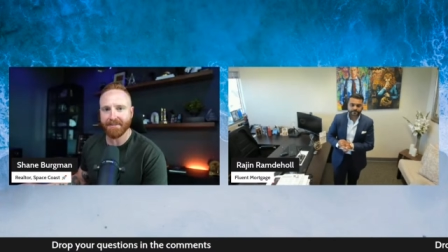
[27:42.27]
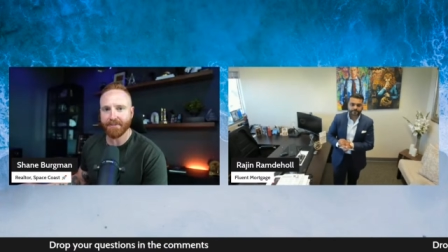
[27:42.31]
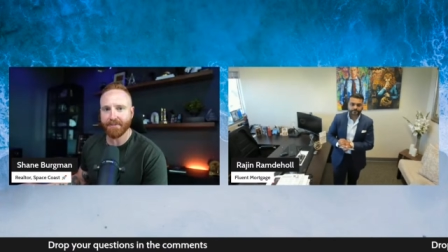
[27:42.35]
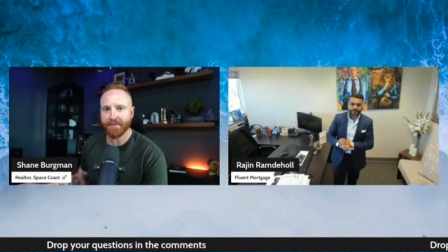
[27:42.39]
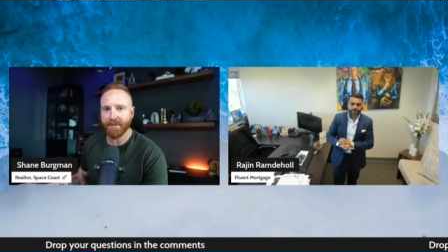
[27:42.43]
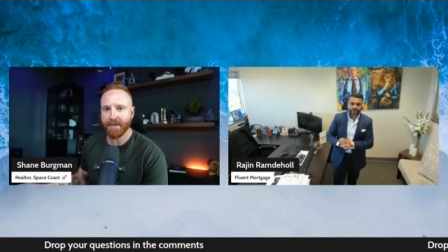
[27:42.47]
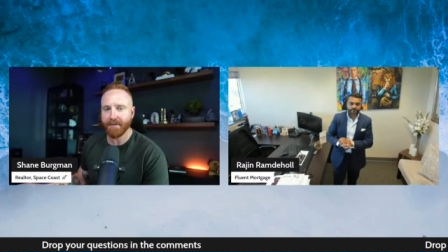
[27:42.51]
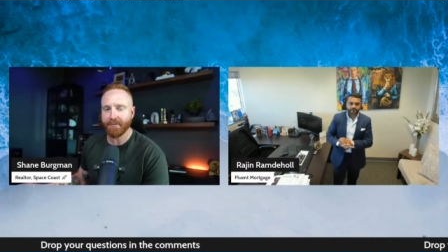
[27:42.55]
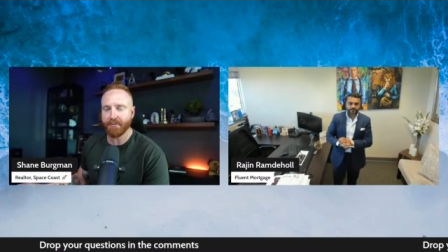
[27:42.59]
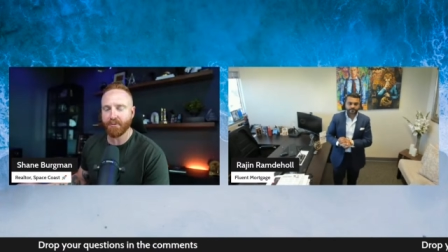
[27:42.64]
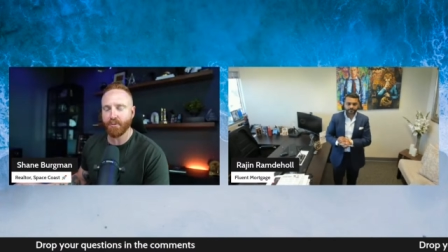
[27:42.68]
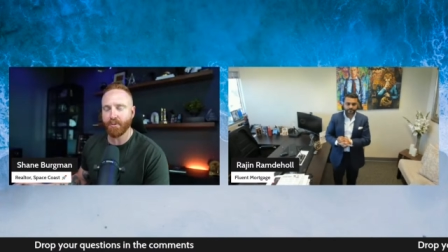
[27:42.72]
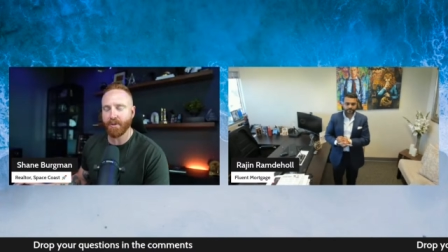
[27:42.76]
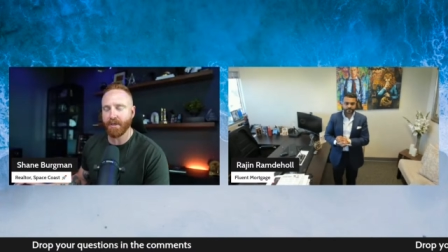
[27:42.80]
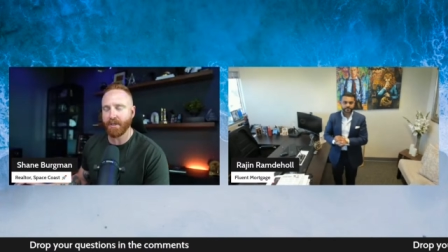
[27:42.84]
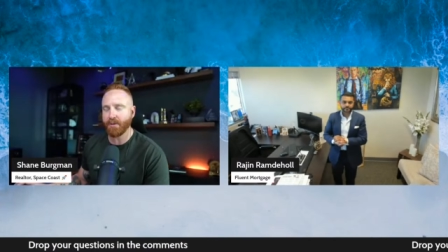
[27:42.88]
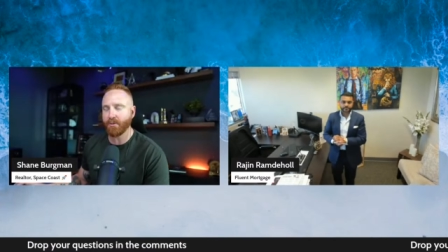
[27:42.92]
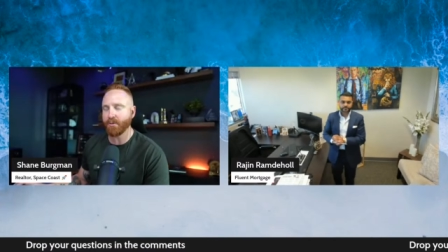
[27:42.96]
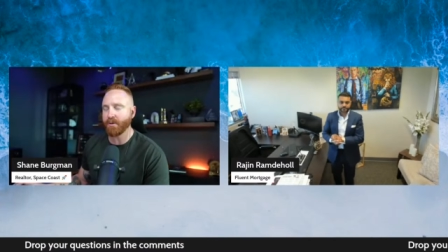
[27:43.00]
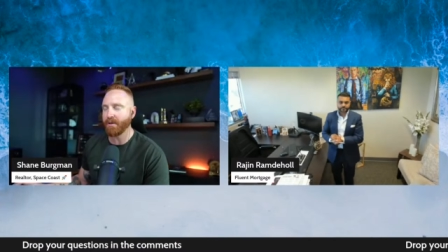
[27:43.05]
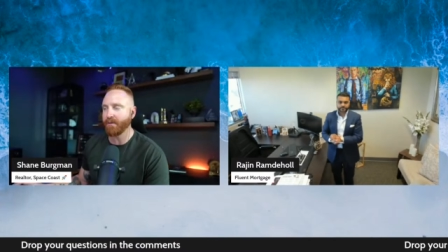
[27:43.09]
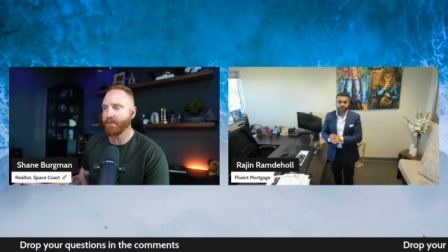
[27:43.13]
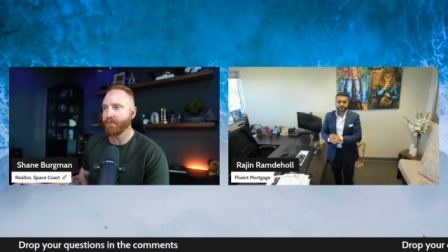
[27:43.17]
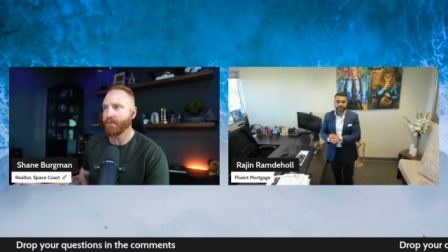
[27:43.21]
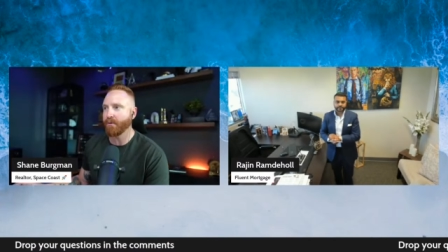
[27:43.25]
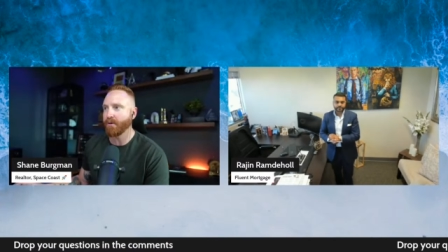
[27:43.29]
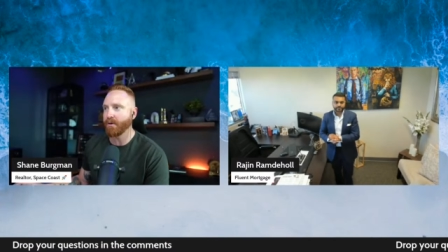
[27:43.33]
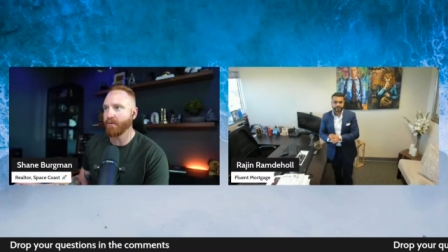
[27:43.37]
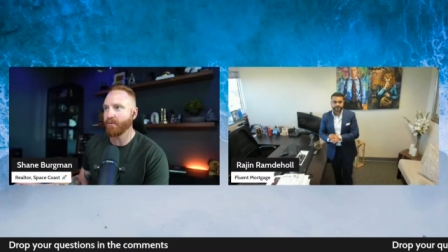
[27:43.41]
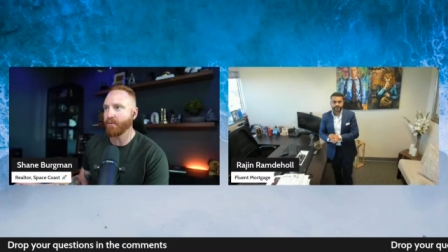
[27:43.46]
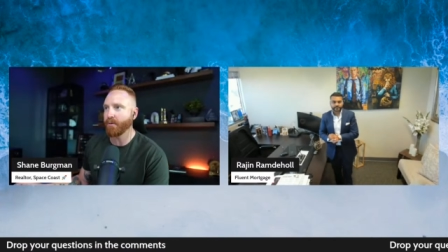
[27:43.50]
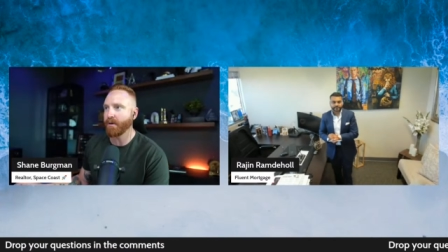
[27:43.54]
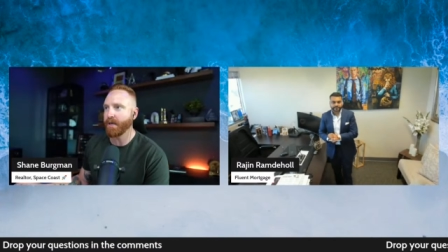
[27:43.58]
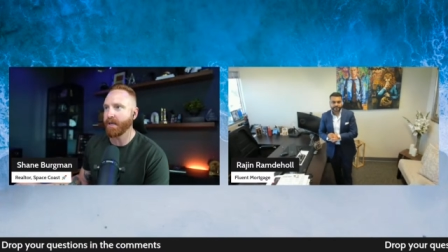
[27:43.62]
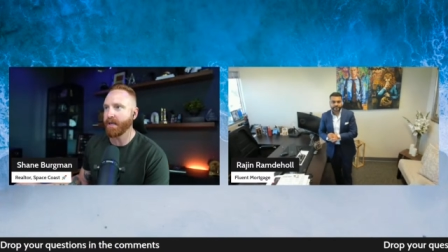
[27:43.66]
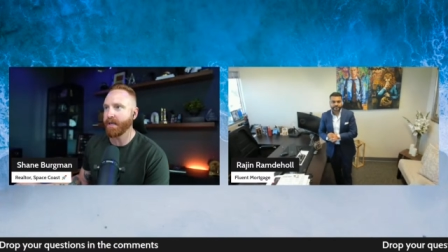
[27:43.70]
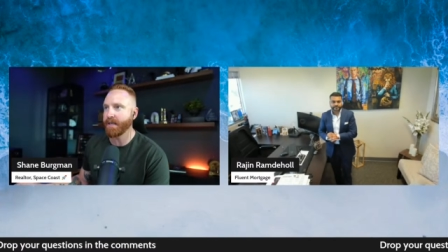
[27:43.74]
of of 2024 of
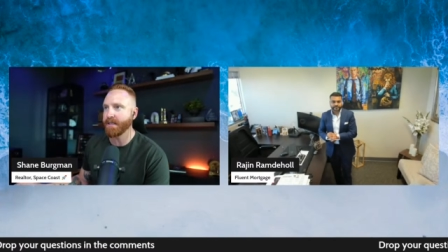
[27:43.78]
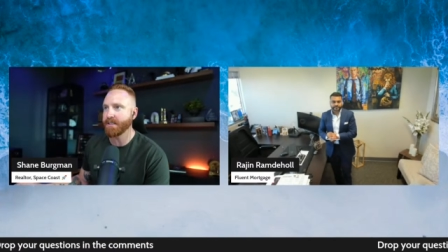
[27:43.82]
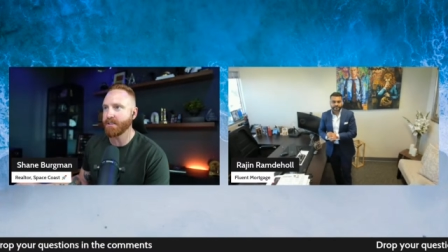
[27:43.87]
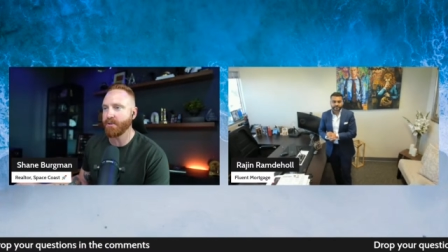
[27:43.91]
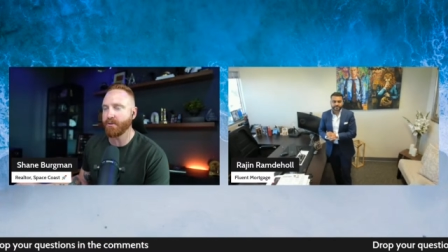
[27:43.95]
what it is.